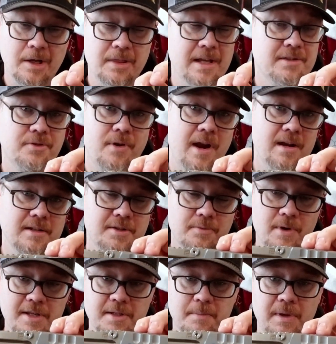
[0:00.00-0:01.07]
that's great. It's a
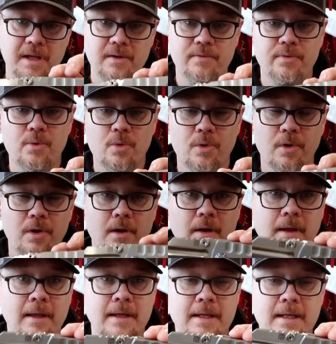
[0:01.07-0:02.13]
recipe for
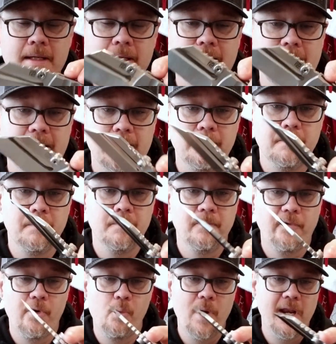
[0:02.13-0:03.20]

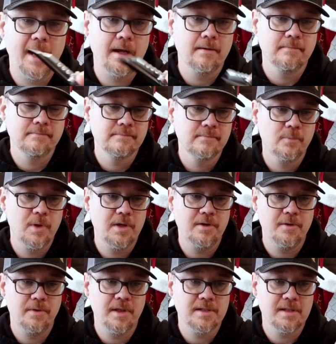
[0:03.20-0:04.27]
winning when you
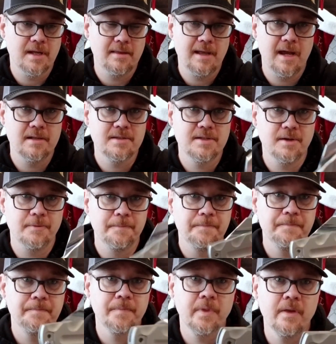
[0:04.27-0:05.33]
do things like that. So
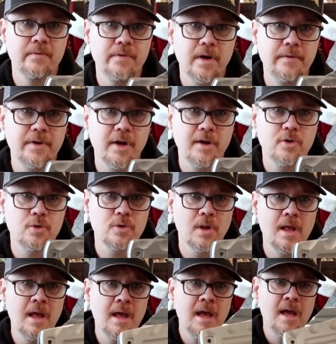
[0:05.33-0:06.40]
very, very
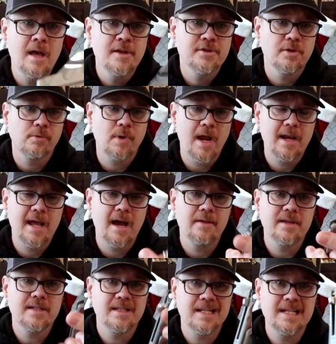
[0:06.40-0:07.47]
cool. So right now,
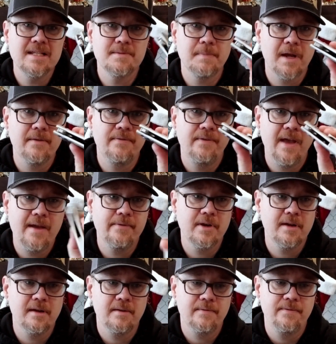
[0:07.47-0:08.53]
this is my
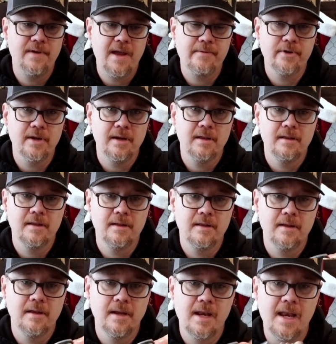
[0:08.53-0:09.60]
favorite
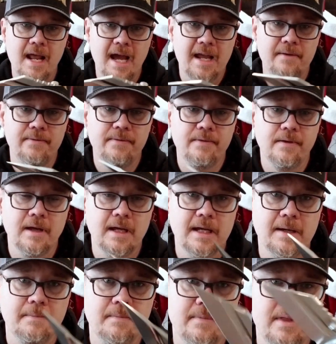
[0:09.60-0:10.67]
knife.
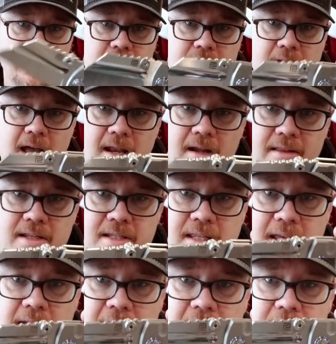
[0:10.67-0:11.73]
The design on this
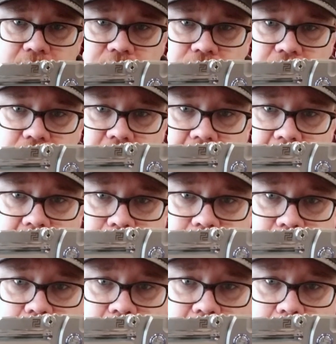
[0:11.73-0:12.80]
thing is just
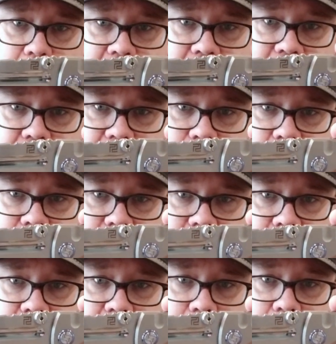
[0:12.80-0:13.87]
absolutely amazing. It was
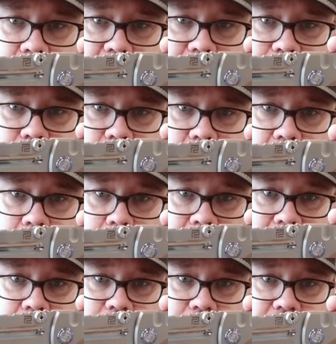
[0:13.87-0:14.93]
designed by Dirk
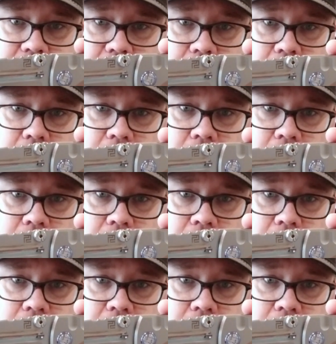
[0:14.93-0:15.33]
Pinkerton.